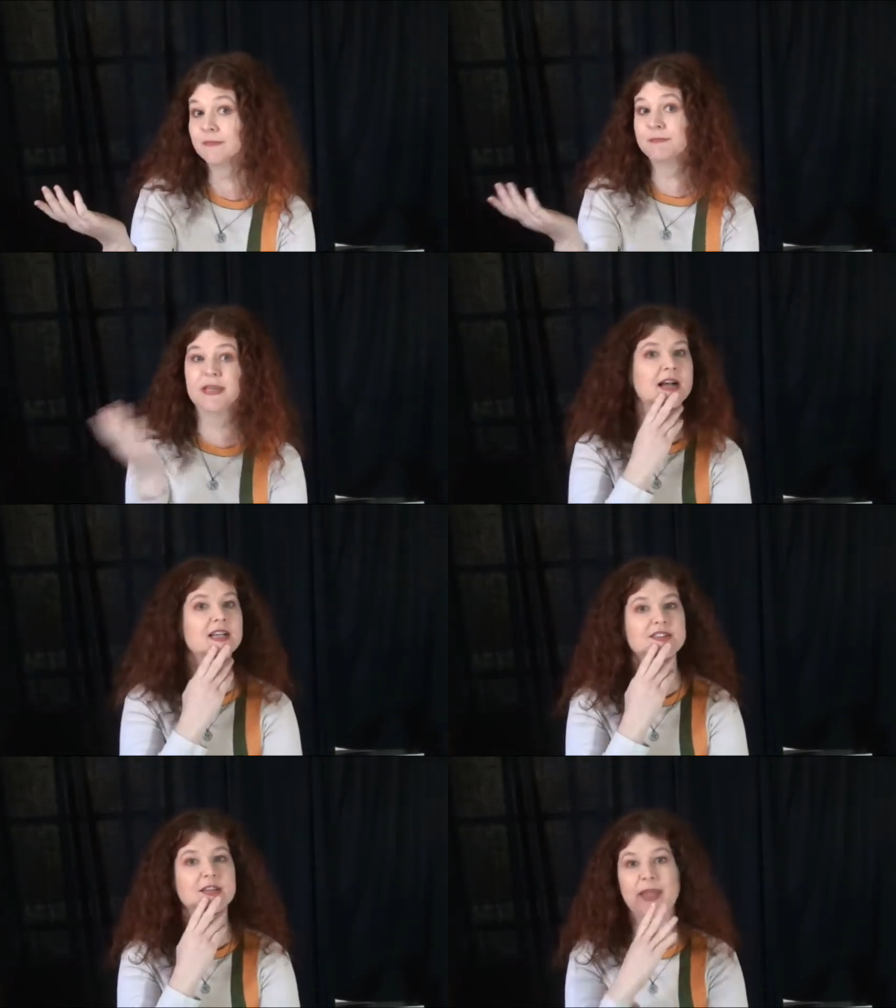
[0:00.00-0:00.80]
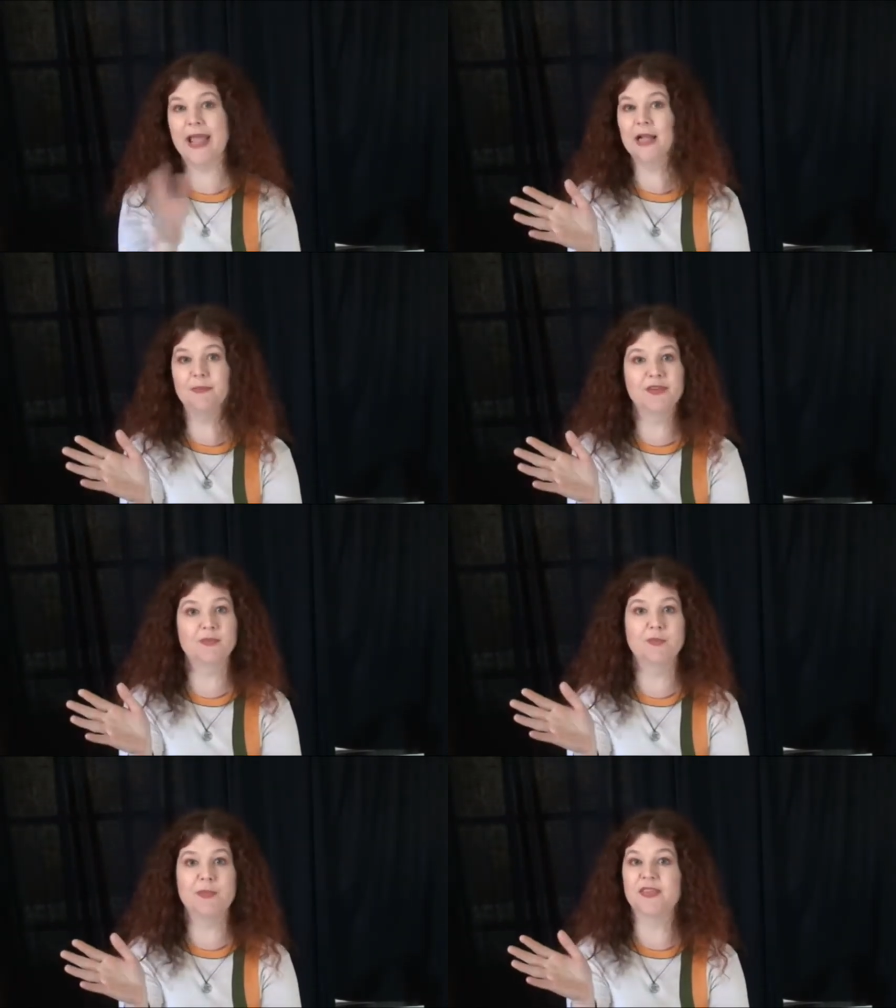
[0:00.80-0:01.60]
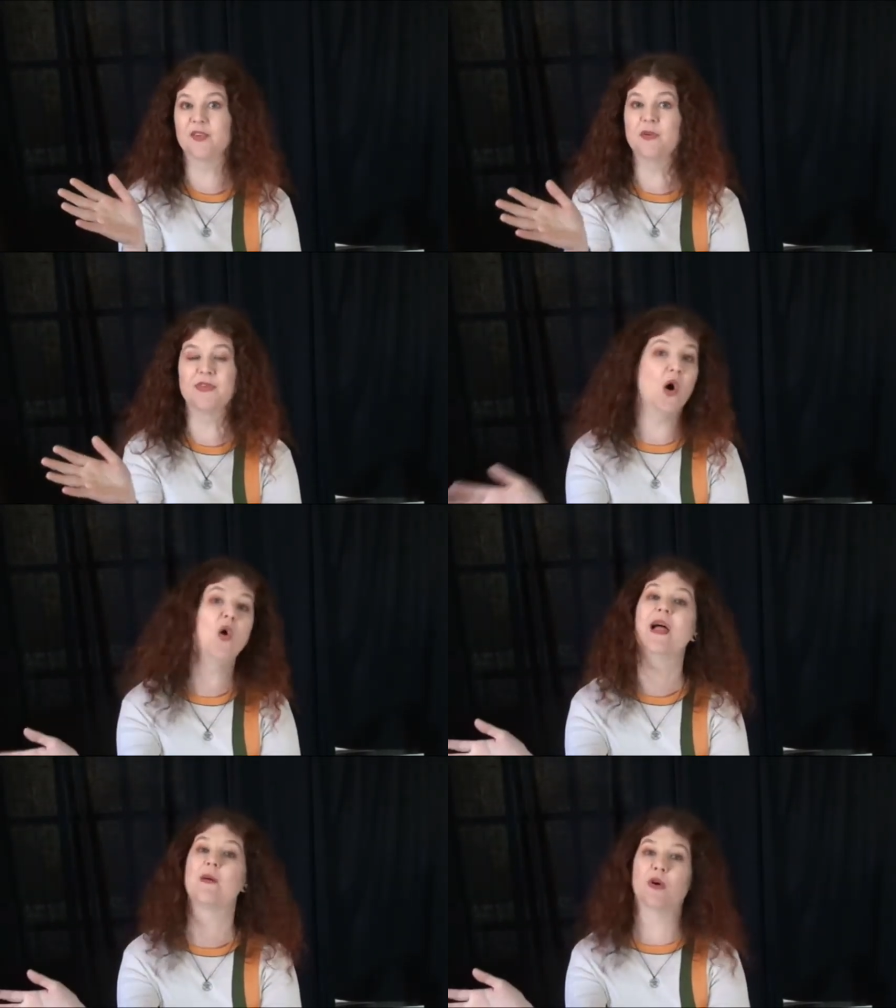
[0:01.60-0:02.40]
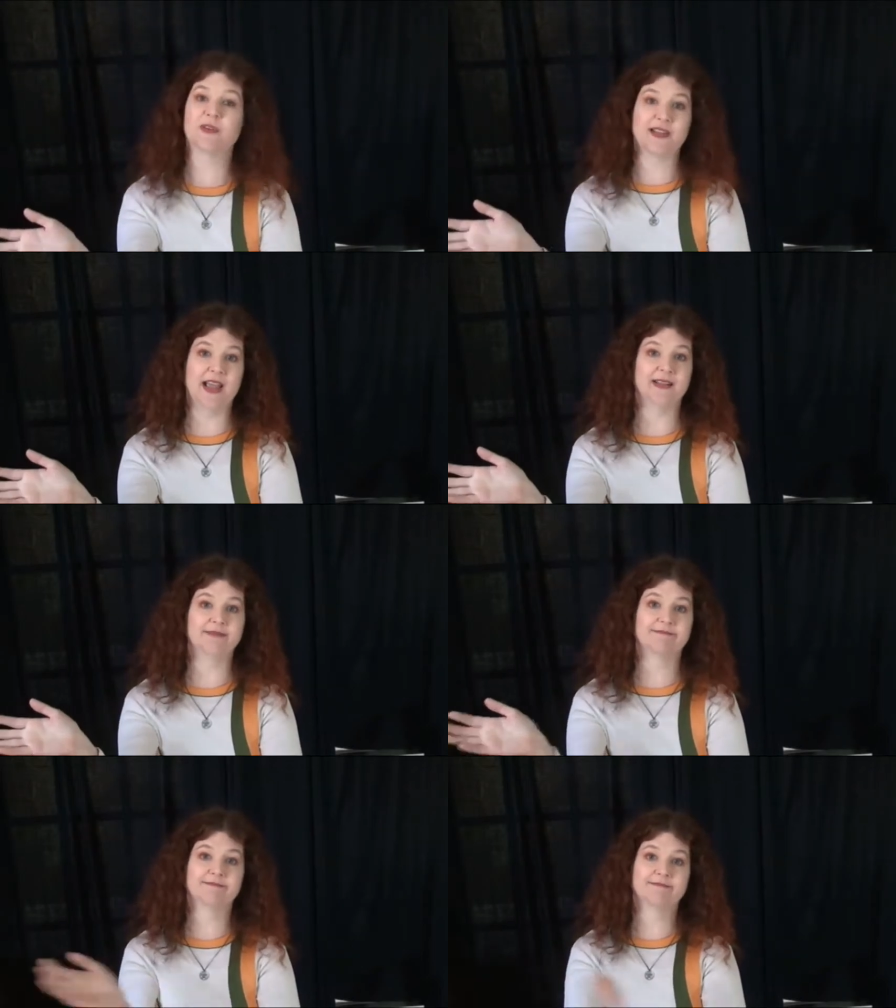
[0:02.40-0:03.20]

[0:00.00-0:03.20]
Because some cannibalism would make this movie a whole lot more entertaining.